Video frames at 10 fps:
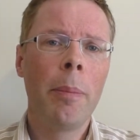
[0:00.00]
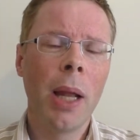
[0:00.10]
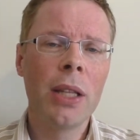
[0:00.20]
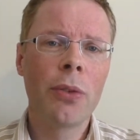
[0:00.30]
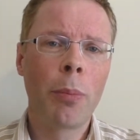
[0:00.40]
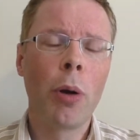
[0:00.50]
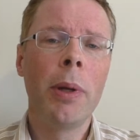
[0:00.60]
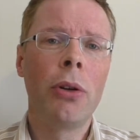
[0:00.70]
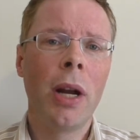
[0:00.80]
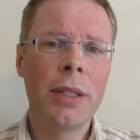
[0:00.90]
place of
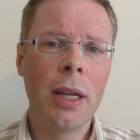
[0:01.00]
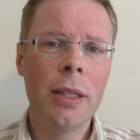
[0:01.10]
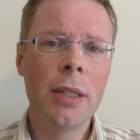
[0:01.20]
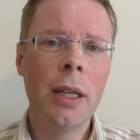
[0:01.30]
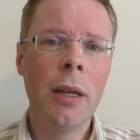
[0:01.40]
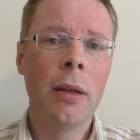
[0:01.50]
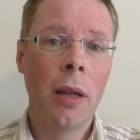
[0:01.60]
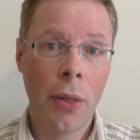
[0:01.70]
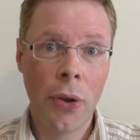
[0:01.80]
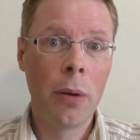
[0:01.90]
permanent residency,
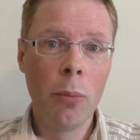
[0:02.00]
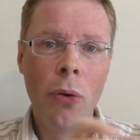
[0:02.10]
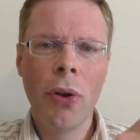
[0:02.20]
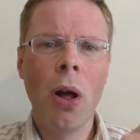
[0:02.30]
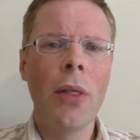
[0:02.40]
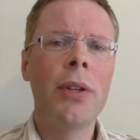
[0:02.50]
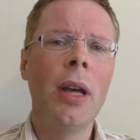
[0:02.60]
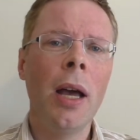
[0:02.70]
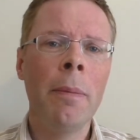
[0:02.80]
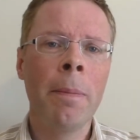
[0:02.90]
and they're moving all the
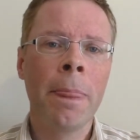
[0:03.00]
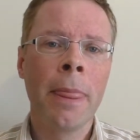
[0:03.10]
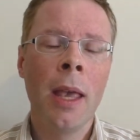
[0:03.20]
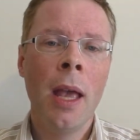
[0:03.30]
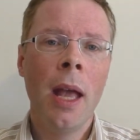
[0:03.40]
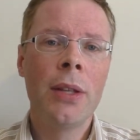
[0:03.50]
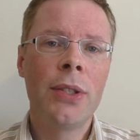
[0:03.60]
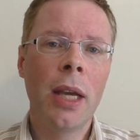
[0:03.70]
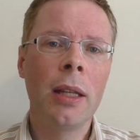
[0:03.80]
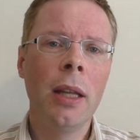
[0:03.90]
time. And
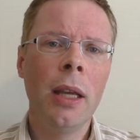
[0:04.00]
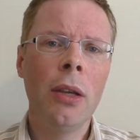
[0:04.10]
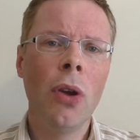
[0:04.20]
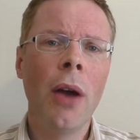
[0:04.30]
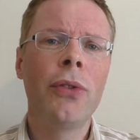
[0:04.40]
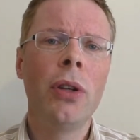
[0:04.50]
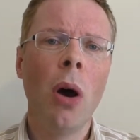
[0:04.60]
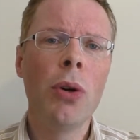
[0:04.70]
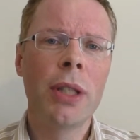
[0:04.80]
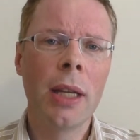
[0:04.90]
secondly, you have to
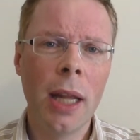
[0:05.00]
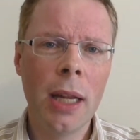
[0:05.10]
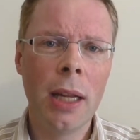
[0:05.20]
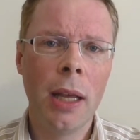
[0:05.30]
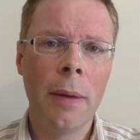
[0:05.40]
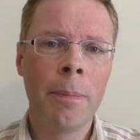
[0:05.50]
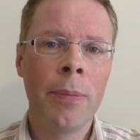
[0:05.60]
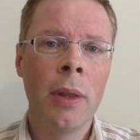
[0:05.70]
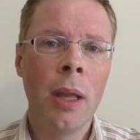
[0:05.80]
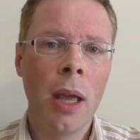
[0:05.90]
know his identity.
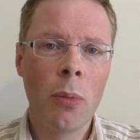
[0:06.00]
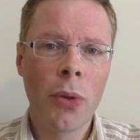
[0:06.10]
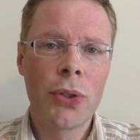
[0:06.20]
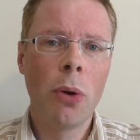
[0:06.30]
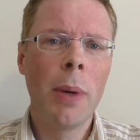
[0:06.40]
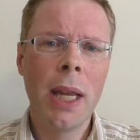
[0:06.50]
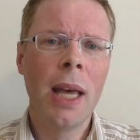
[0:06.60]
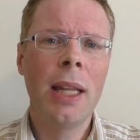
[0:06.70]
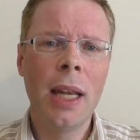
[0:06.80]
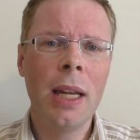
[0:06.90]
And with so many
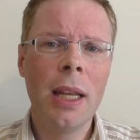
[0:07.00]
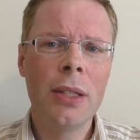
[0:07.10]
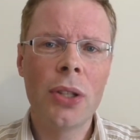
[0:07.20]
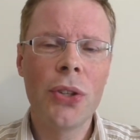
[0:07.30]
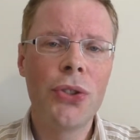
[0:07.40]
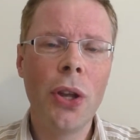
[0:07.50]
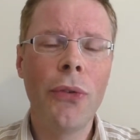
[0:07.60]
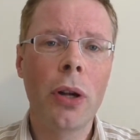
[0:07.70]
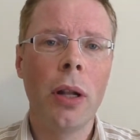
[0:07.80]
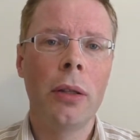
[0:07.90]
identities, it's
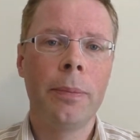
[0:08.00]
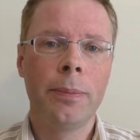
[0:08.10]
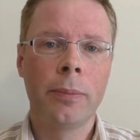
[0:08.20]
difficult.